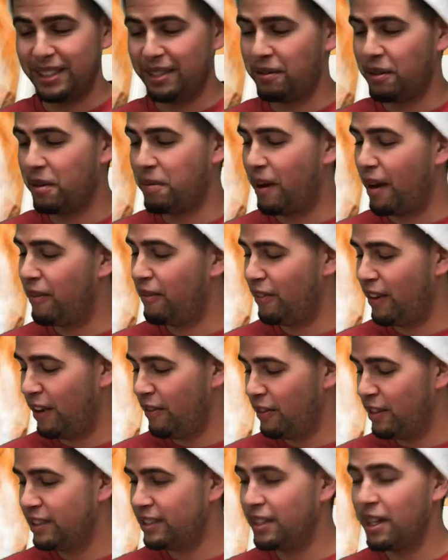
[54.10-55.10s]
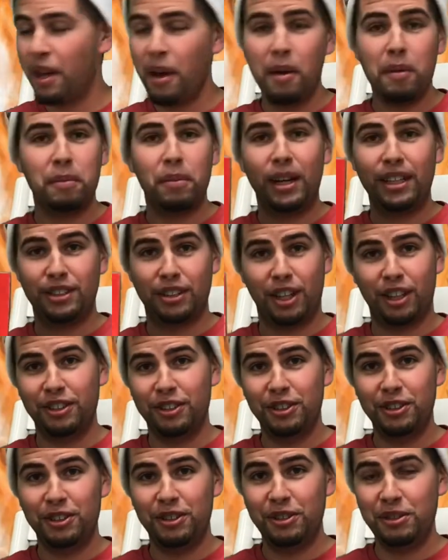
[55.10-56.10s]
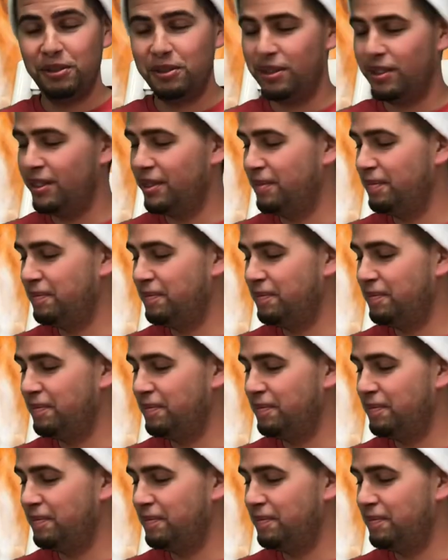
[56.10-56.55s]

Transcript: one of my favorites by Dr. Seuss.